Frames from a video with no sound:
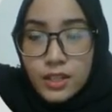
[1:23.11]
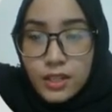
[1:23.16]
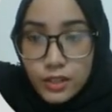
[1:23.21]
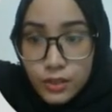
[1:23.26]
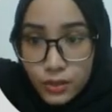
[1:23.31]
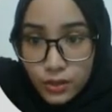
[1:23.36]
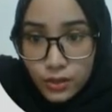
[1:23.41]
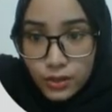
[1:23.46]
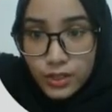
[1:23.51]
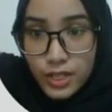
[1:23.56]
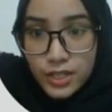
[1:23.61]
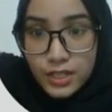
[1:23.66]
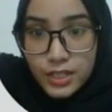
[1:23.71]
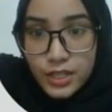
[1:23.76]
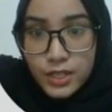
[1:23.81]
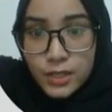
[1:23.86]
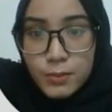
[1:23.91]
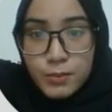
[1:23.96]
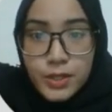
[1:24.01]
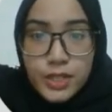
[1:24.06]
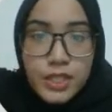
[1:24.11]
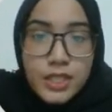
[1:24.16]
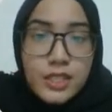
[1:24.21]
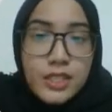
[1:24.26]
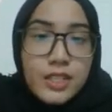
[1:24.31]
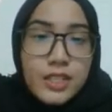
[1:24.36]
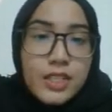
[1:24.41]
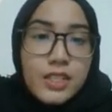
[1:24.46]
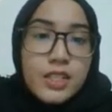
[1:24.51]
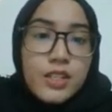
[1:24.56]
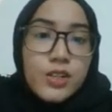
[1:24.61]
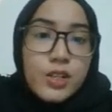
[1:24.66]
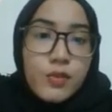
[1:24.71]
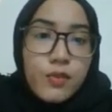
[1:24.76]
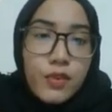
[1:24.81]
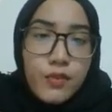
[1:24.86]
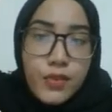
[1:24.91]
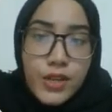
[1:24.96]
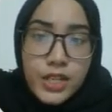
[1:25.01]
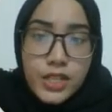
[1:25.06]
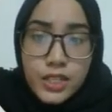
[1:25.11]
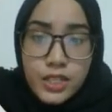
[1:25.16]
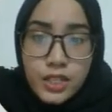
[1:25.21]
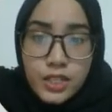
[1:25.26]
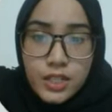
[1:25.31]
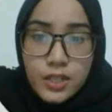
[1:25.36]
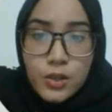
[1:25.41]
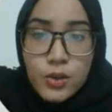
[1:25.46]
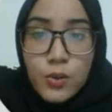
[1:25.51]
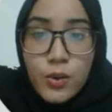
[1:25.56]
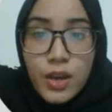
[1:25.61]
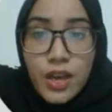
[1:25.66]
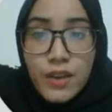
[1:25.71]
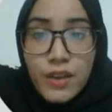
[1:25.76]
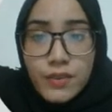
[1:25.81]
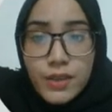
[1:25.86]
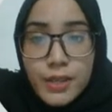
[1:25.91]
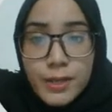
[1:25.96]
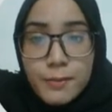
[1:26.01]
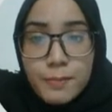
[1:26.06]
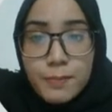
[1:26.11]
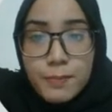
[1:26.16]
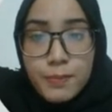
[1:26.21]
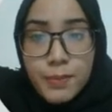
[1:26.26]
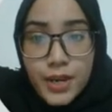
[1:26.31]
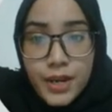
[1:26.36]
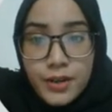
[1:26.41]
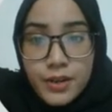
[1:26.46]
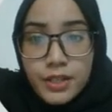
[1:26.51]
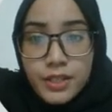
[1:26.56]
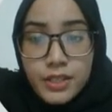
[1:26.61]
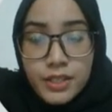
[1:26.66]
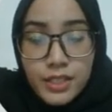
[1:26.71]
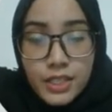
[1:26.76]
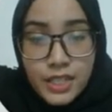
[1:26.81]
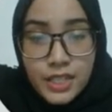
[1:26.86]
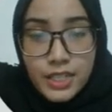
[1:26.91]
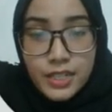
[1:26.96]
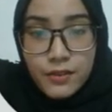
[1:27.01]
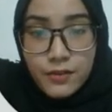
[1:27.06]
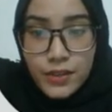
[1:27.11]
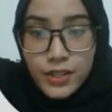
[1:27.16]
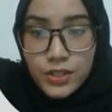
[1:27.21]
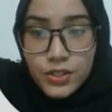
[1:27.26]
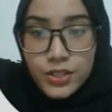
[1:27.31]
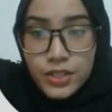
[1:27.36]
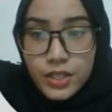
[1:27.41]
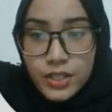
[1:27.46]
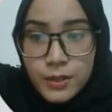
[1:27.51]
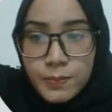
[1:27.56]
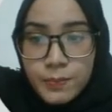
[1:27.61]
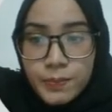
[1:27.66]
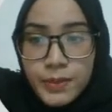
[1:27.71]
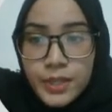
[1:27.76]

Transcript: Dose adjustment is necessary for patients who have impaired kidney function.